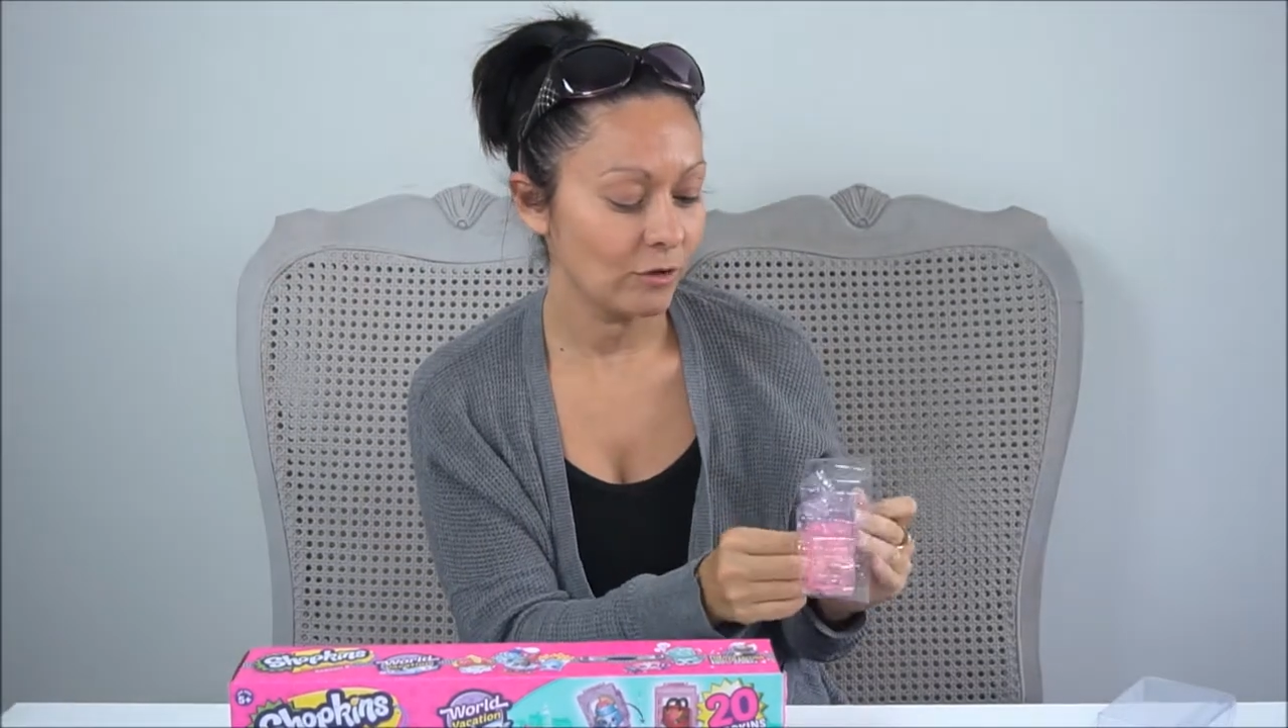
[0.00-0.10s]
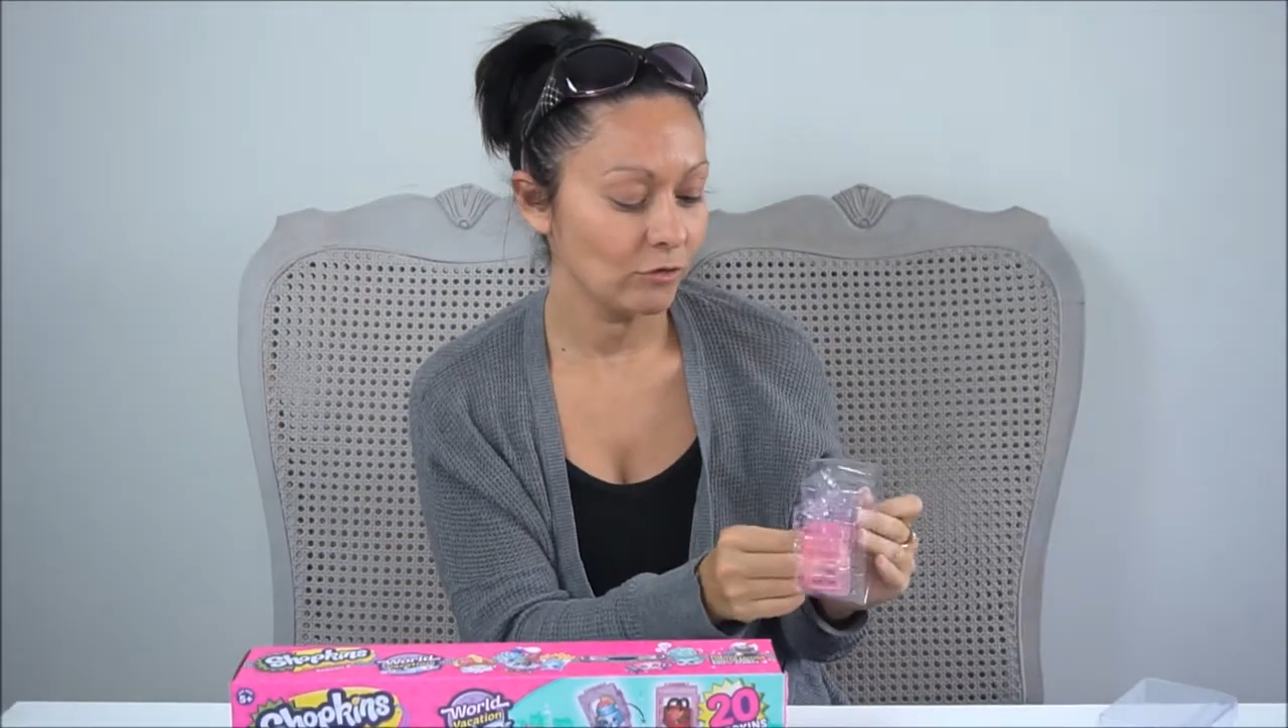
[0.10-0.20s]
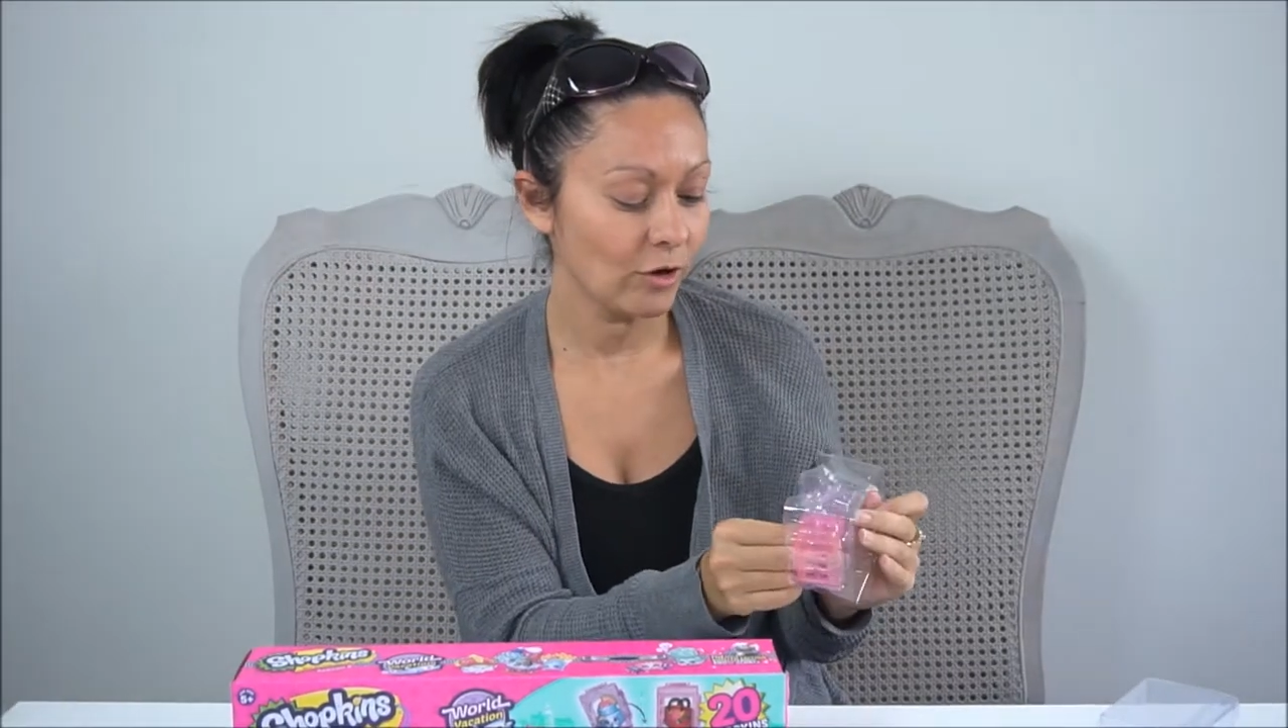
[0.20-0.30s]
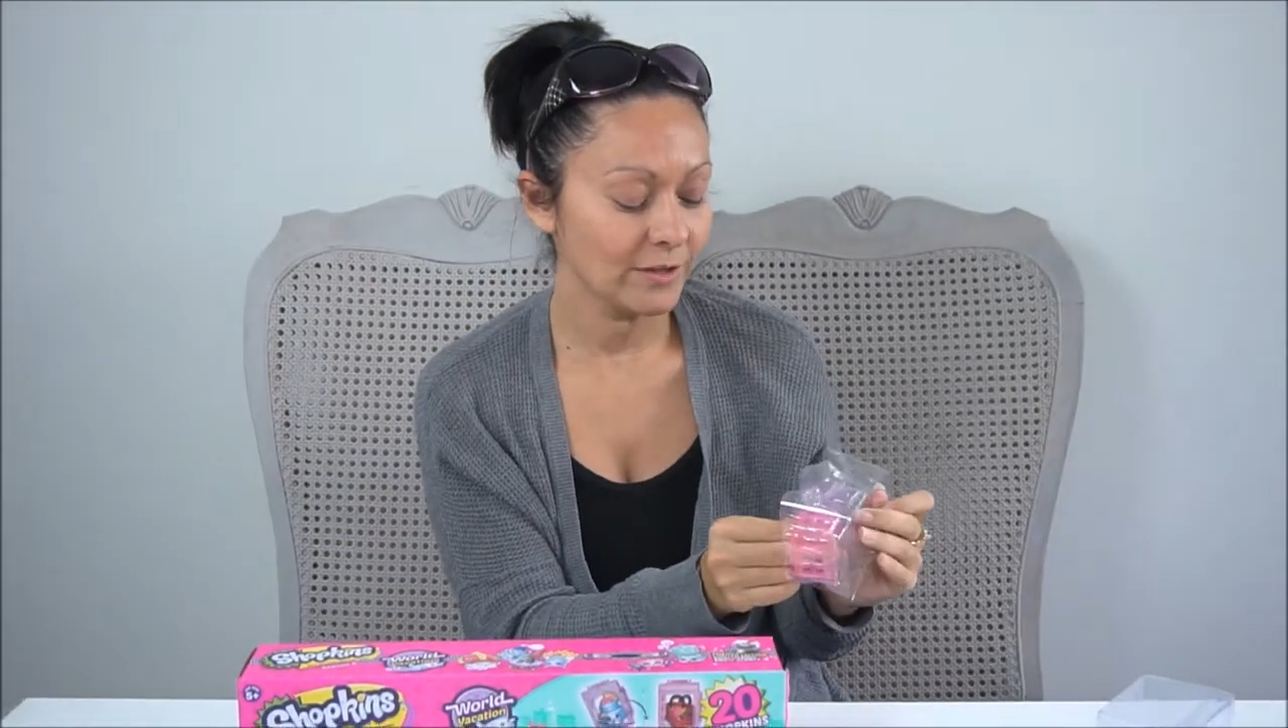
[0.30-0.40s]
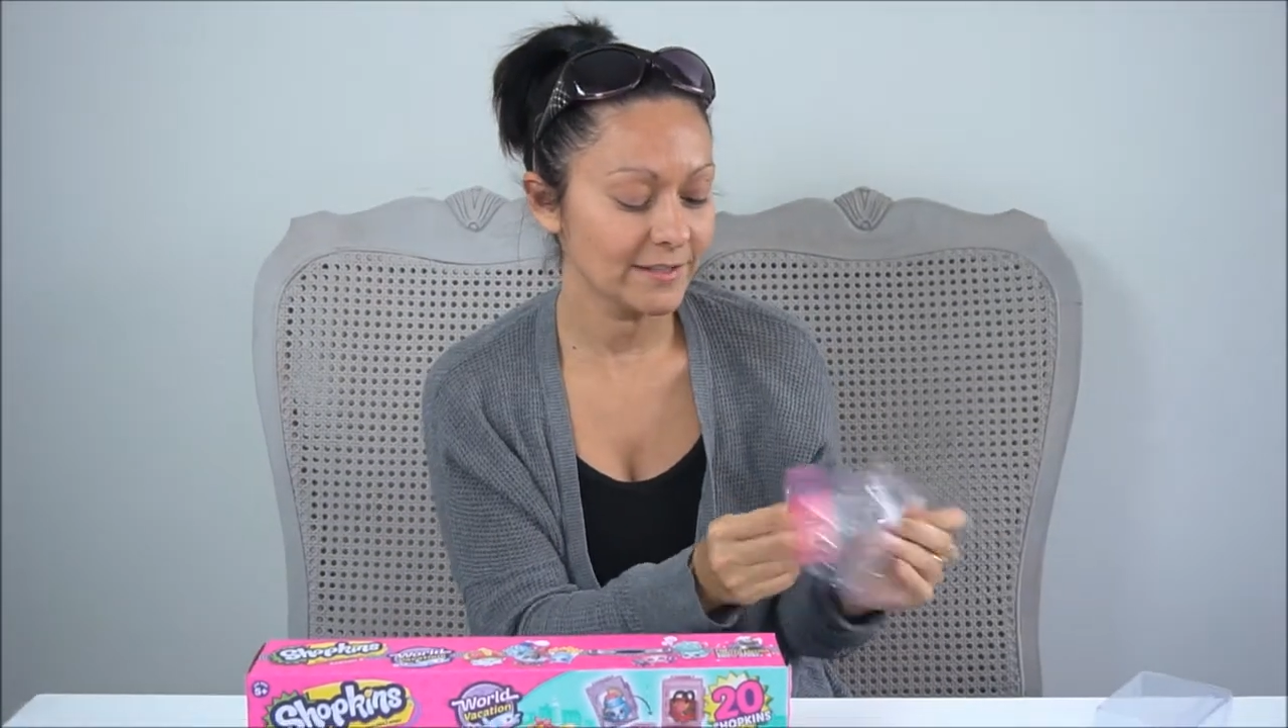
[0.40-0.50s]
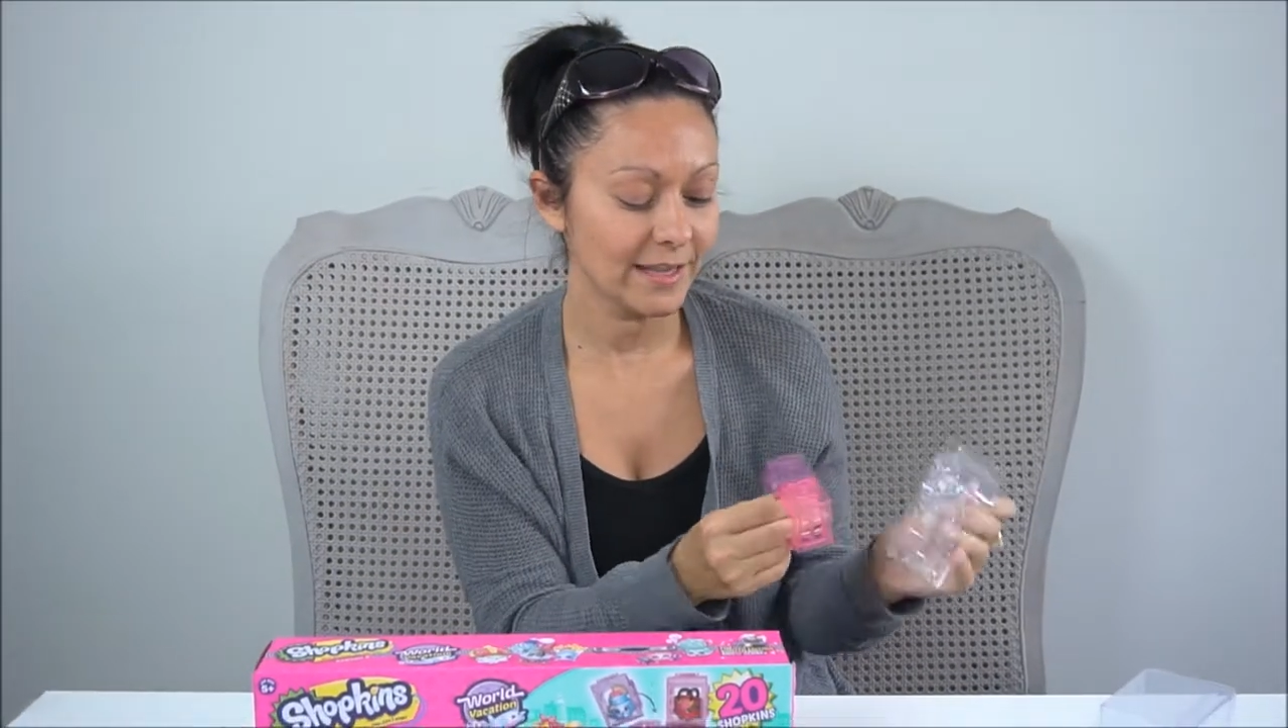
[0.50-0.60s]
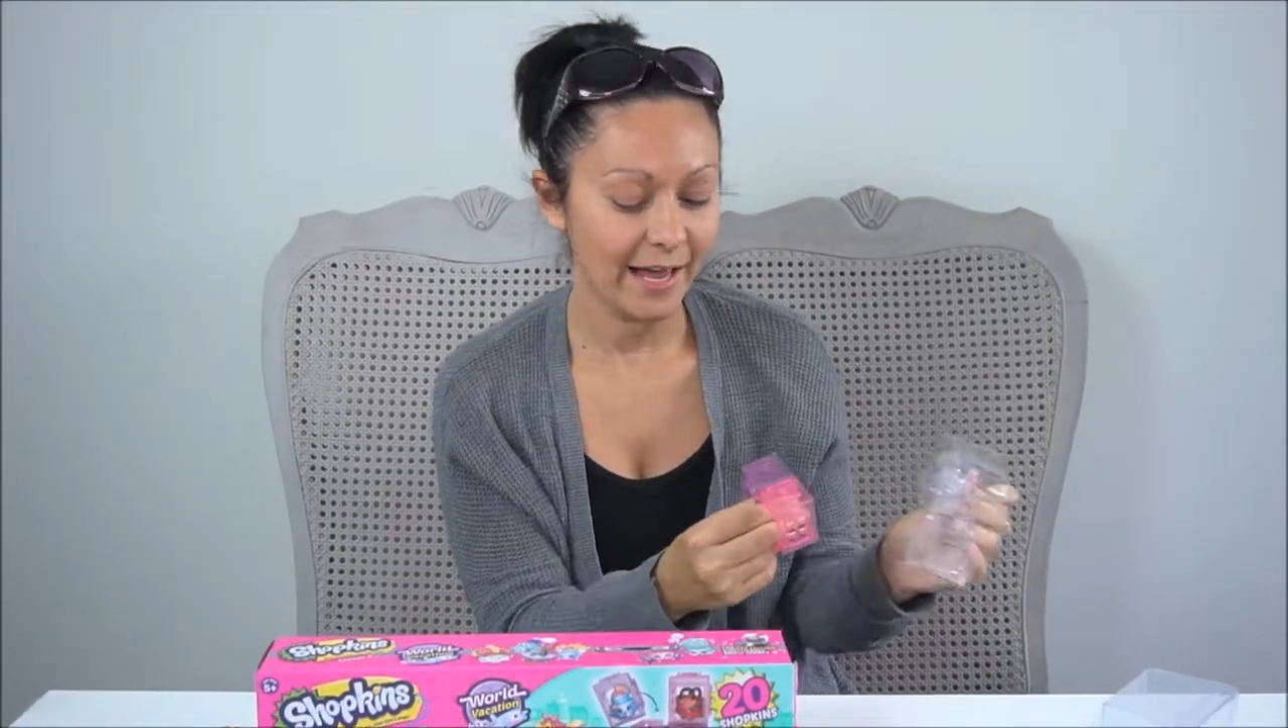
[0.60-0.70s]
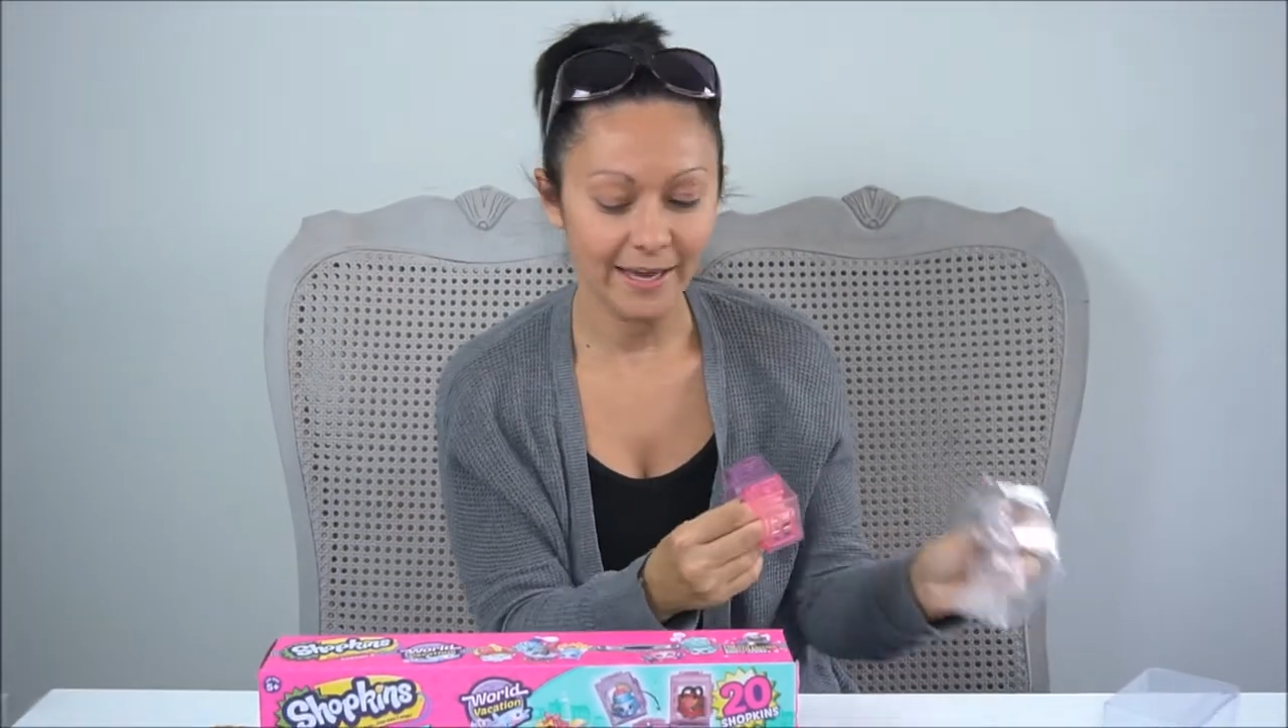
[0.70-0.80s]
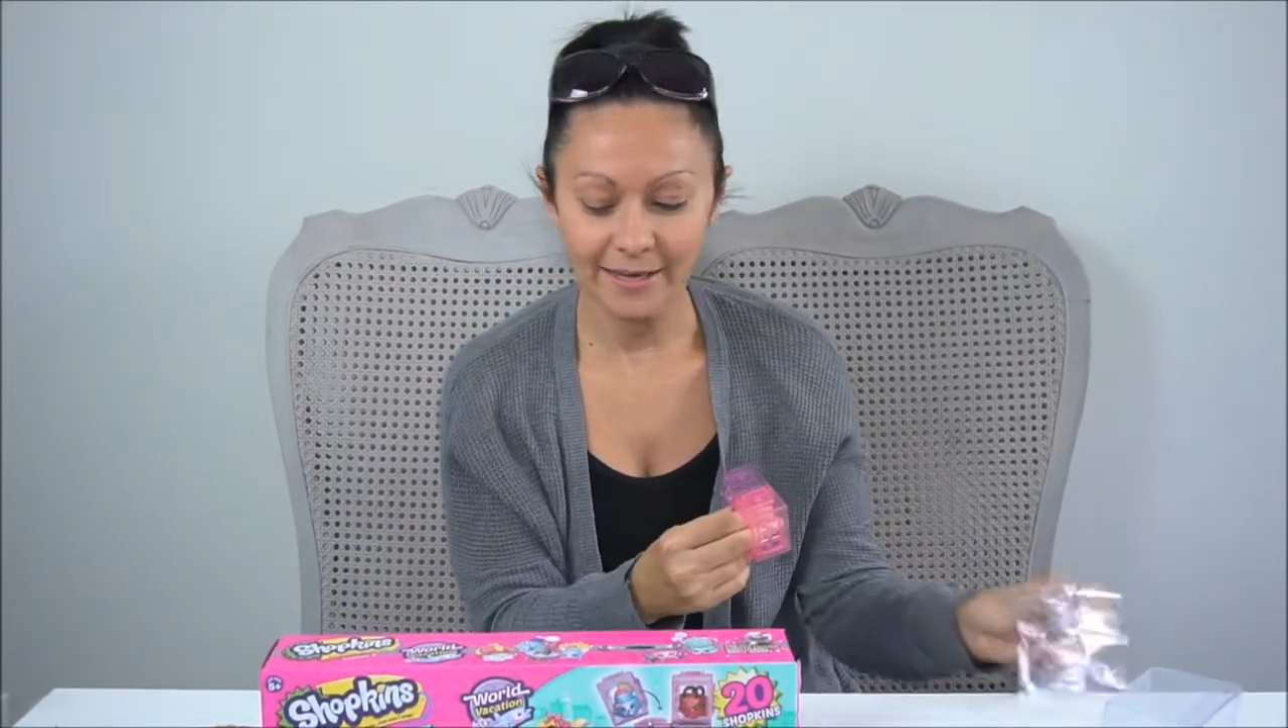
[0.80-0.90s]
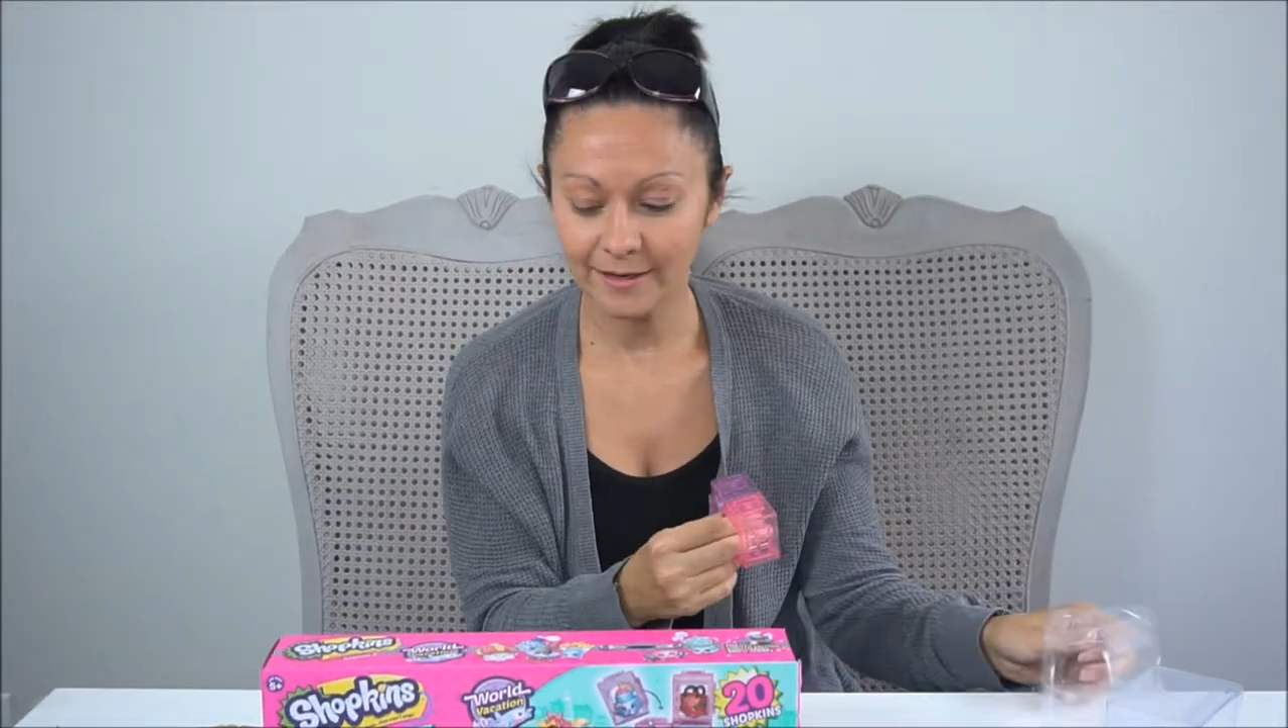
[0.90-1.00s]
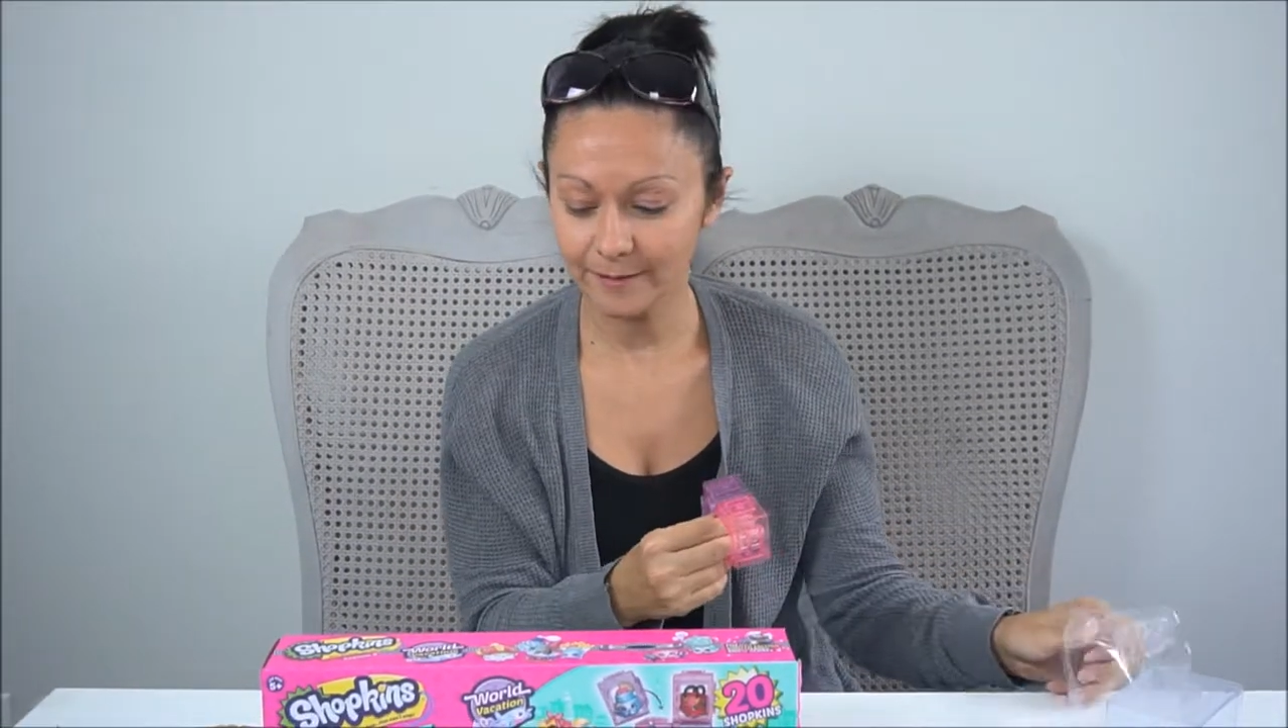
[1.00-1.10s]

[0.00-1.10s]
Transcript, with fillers: looks like,